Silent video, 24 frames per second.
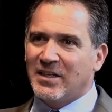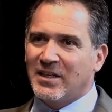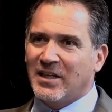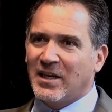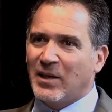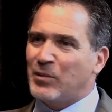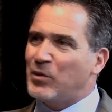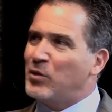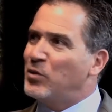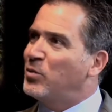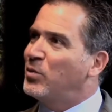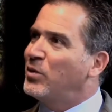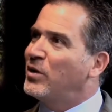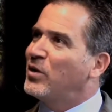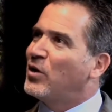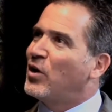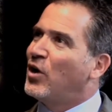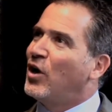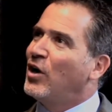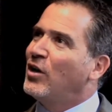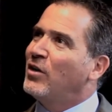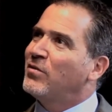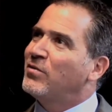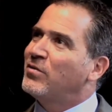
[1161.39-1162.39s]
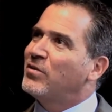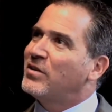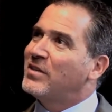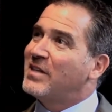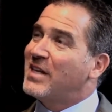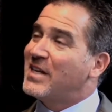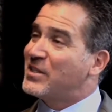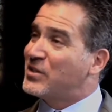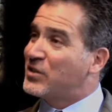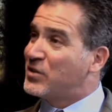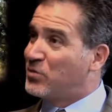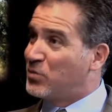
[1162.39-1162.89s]
You bring it
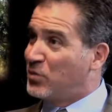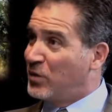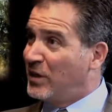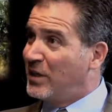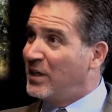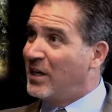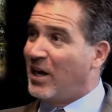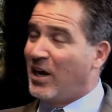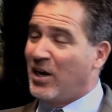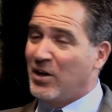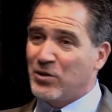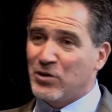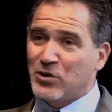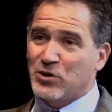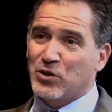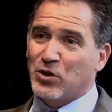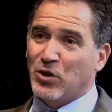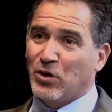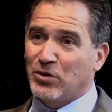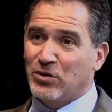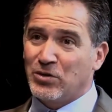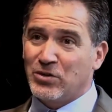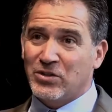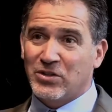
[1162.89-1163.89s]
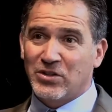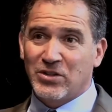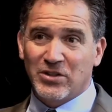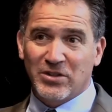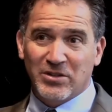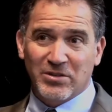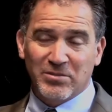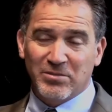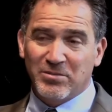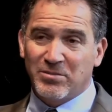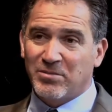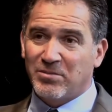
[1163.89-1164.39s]
takes really 100 soldiers
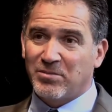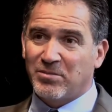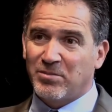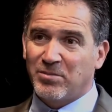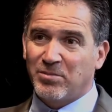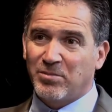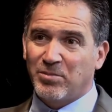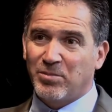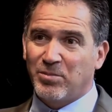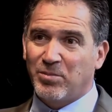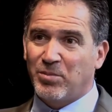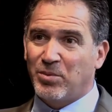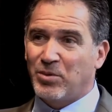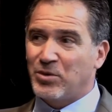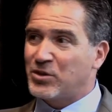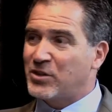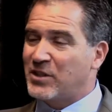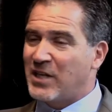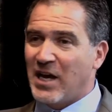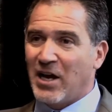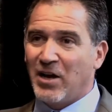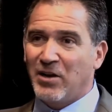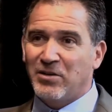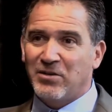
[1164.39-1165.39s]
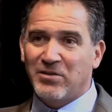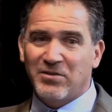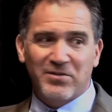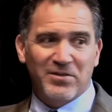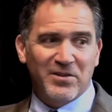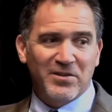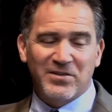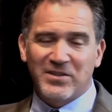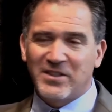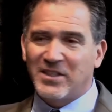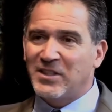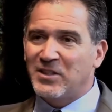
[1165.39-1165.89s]
to push down
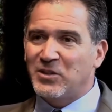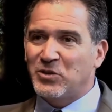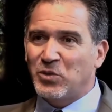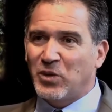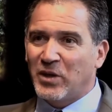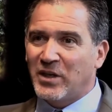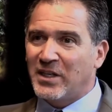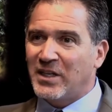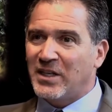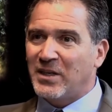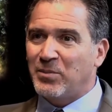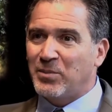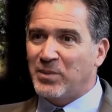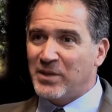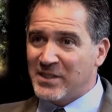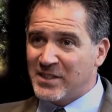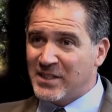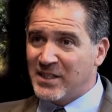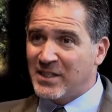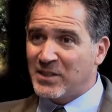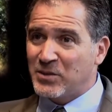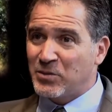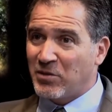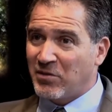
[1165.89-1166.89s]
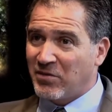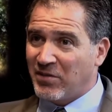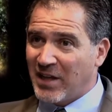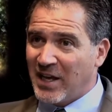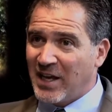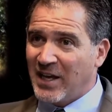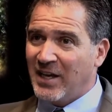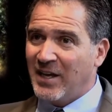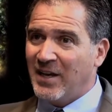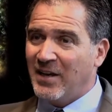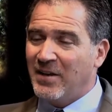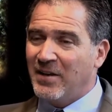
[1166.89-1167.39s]
15, 20 peaceniks with a
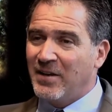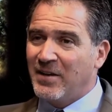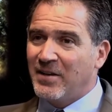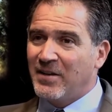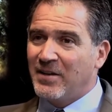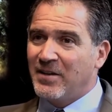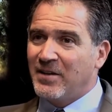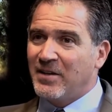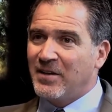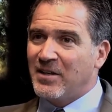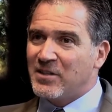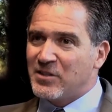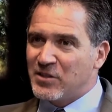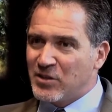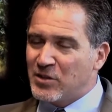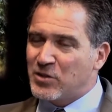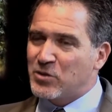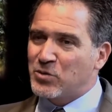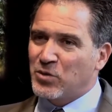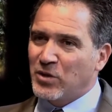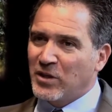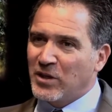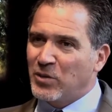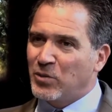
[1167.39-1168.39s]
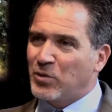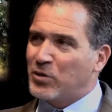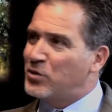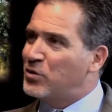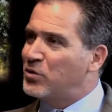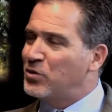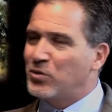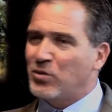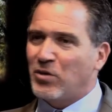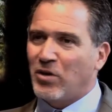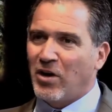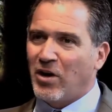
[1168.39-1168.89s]
flag? Is this really what
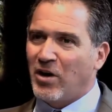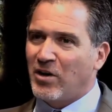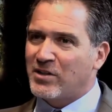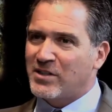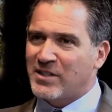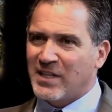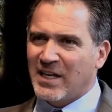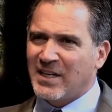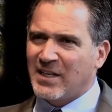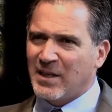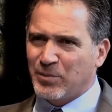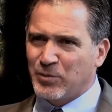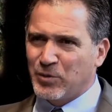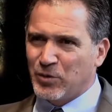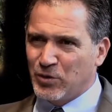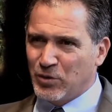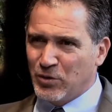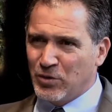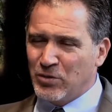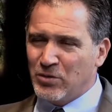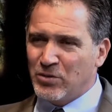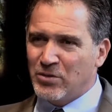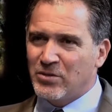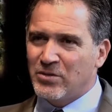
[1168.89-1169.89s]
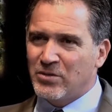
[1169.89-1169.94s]
you all signed up to do?